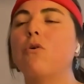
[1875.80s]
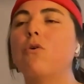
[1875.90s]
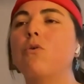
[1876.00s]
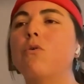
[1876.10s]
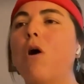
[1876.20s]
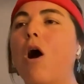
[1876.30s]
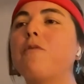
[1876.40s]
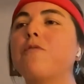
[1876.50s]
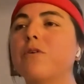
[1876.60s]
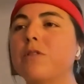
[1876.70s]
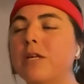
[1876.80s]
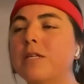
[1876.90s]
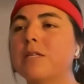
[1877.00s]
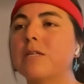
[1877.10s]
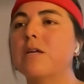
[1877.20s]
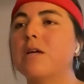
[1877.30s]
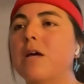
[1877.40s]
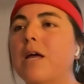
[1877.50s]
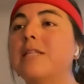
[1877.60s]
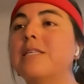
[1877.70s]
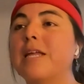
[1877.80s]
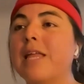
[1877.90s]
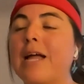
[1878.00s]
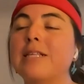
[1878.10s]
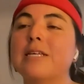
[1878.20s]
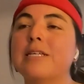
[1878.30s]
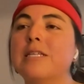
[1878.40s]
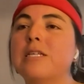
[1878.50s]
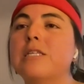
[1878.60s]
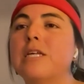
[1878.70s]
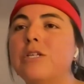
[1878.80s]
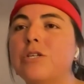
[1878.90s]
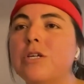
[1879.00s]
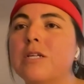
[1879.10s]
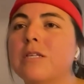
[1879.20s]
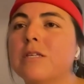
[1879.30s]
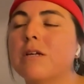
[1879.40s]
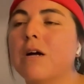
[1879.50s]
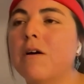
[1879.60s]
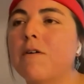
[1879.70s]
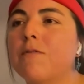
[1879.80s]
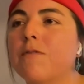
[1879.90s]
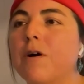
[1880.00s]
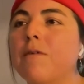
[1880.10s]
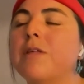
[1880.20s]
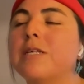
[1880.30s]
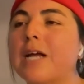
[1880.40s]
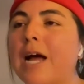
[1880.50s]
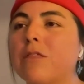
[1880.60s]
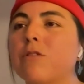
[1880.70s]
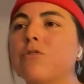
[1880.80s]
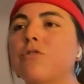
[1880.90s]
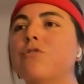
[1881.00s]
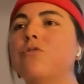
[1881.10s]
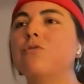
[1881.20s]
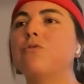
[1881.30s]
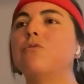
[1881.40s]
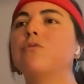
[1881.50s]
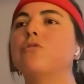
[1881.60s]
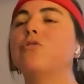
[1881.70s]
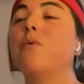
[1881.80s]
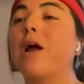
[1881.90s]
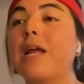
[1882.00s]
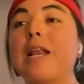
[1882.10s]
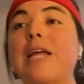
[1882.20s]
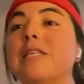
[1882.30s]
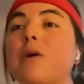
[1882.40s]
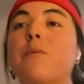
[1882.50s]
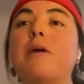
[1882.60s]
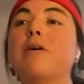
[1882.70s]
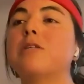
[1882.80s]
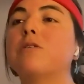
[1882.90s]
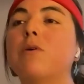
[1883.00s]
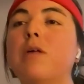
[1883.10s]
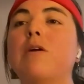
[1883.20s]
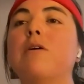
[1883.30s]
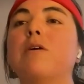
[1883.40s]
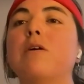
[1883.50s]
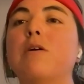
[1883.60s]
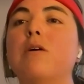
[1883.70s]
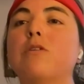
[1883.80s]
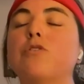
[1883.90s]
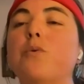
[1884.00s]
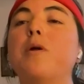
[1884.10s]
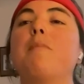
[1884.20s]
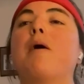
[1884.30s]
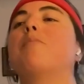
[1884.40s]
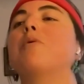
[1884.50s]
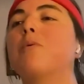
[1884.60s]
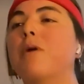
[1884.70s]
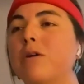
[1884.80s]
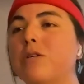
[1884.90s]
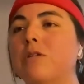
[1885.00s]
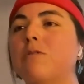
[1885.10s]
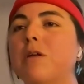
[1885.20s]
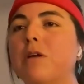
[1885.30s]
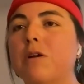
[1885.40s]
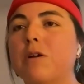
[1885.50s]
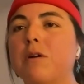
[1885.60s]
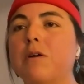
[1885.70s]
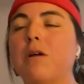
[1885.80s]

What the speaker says: who offer these enseñanzas, these teachings of these cantos to recognize that we are still here, to remember we are still here.